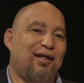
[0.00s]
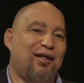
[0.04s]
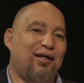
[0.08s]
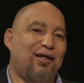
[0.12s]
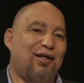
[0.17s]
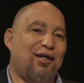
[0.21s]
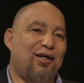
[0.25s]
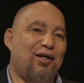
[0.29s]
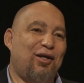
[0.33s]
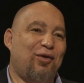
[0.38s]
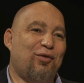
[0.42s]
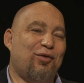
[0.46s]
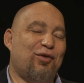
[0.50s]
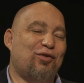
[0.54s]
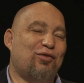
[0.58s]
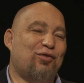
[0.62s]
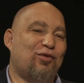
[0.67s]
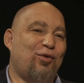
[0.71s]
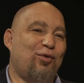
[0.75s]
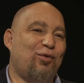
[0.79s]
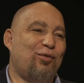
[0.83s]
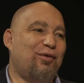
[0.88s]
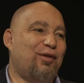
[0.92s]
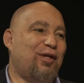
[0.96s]
you know, this
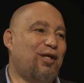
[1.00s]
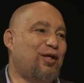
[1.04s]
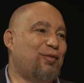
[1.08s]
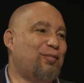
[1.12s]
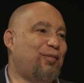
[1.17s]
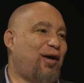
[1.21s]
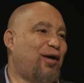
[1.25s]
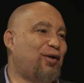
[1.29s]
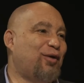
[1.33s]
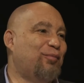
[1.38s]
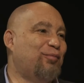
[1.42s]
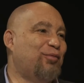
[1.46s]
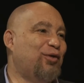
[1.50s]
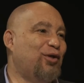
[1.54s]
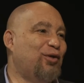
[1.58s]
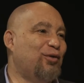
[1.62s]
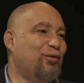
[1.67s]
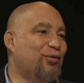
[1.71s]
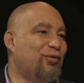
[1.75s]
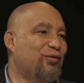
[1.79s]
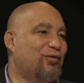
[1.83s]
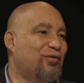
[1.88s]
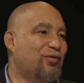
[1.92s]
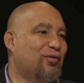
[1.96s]
whole thing about
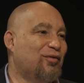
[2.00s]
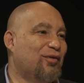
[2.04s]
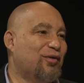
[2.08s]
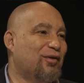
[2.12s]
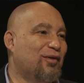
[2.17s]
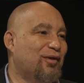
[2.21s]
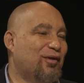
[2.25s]
abuse,